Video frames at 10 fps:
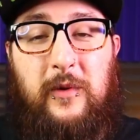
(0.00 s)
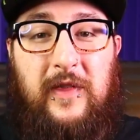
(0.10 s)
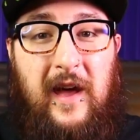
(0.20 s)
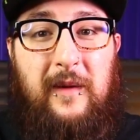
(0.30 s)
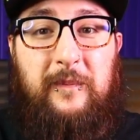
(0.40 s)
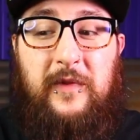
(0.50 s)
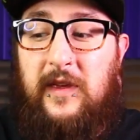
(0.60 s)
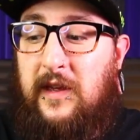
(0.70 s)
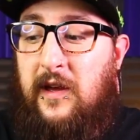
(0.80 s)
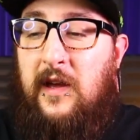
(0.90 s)
with that, that.
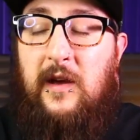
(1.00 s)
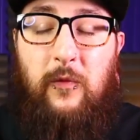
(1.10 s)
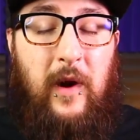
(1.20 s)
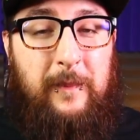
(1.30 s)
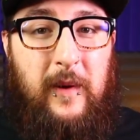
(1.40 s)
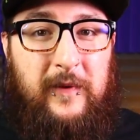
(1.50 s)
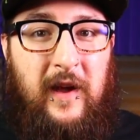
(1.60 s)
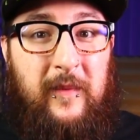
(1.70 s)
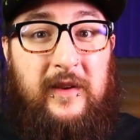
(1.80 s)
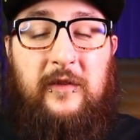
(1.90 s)
The ramp up
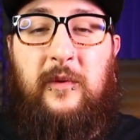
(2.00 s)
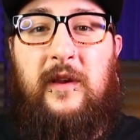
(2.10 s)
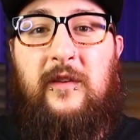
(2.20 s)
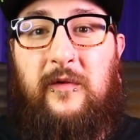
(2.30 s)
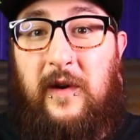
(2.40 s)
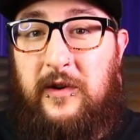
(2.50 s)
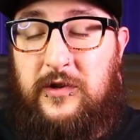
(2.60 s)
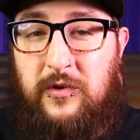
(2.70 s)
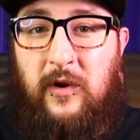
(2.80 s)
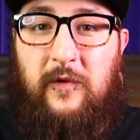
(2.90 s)
time on this one is very
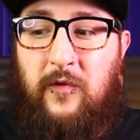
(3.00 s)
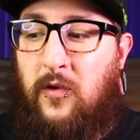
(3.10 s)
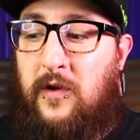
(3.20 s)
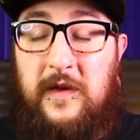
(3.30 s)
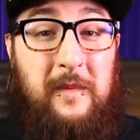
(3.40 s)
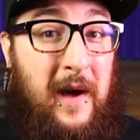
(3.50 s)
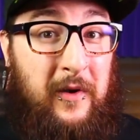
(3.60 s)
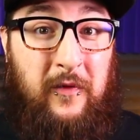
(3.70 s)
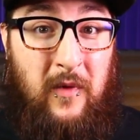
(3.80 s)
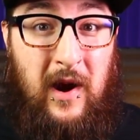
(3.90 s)
short for the
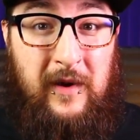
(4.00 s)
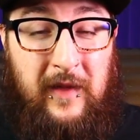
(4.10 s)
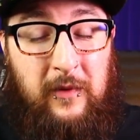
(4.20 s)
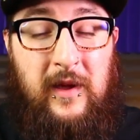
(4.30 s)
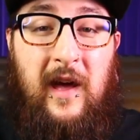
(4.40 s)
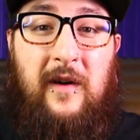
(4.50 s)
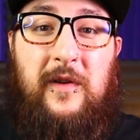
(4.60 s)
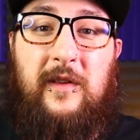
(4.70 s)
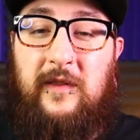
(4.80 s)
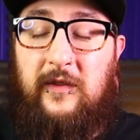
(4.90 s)
amount of wire that we have
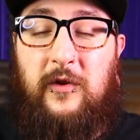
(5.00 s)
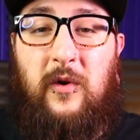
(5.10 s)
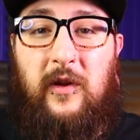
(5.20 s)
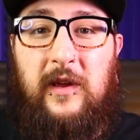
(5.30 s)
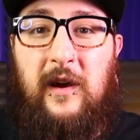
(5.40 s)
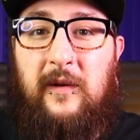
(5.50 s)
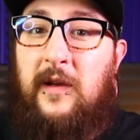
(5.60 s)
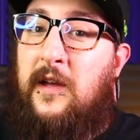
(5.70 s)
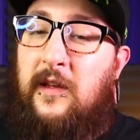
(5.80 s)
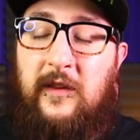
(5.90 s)
in this coil here.
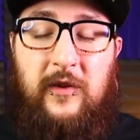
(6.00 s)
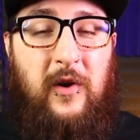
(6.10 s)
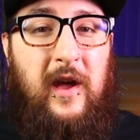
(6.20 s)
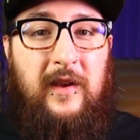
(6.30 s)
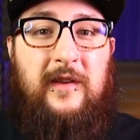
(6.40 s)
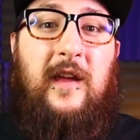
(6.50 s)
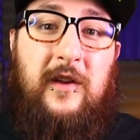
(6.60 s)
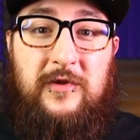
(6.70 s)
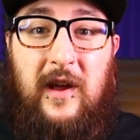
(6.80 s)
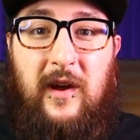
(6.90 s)
Let's go ahead and
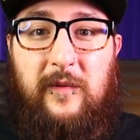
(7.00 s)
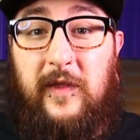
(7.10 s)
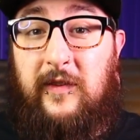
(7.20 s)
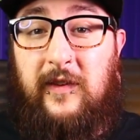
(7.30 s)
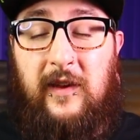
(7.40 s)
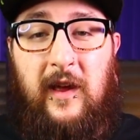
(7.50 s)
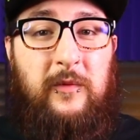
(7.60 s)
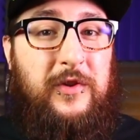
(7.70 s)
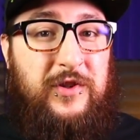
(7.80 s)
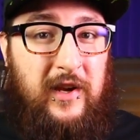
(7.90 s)
take a drag off of this thing
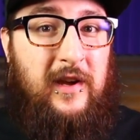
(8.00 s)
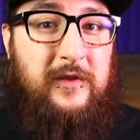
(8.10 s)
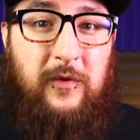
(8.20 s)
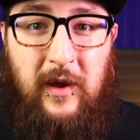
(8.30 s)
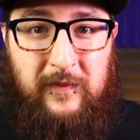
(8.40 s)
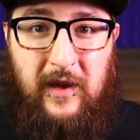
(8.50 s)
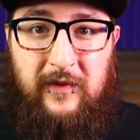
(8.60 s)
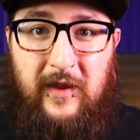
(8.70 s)
and we'll check out the ramp down